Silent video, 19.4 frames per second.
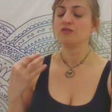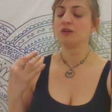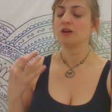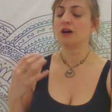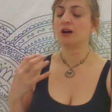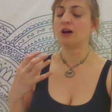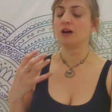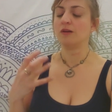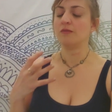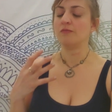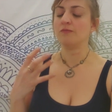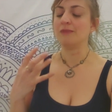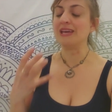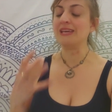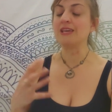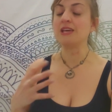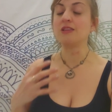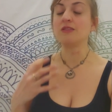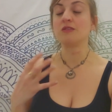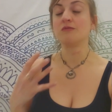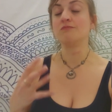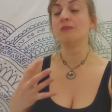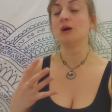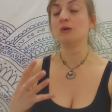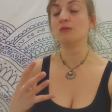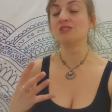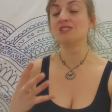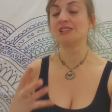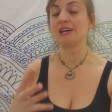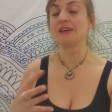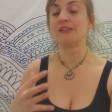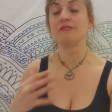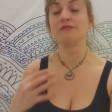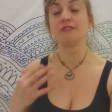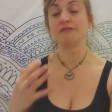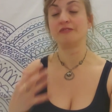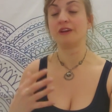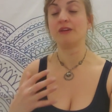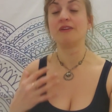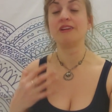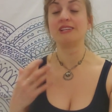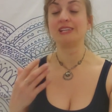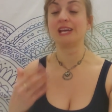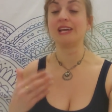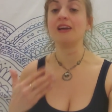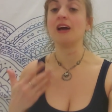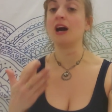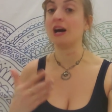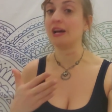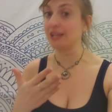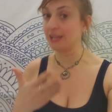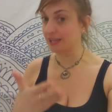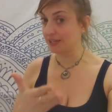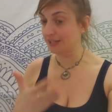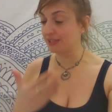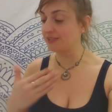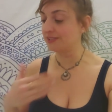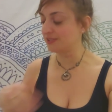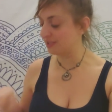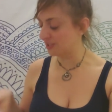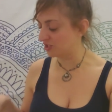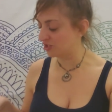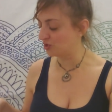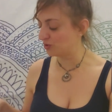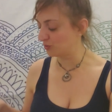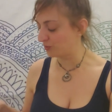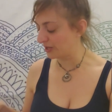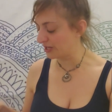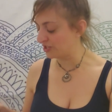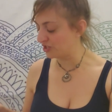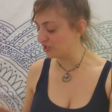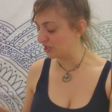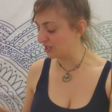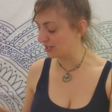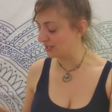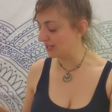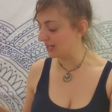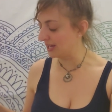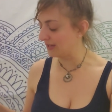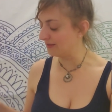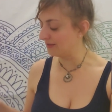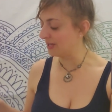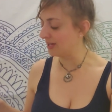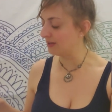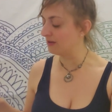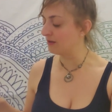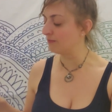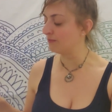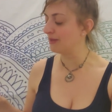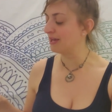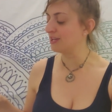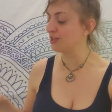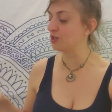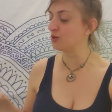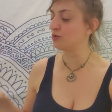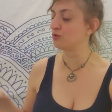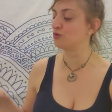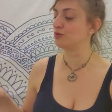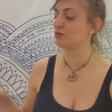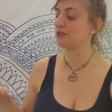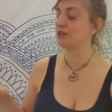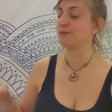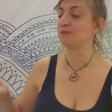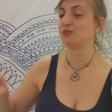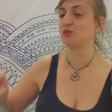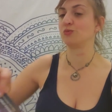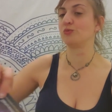uh, making the most out of a very chaotic situation and then make your dreams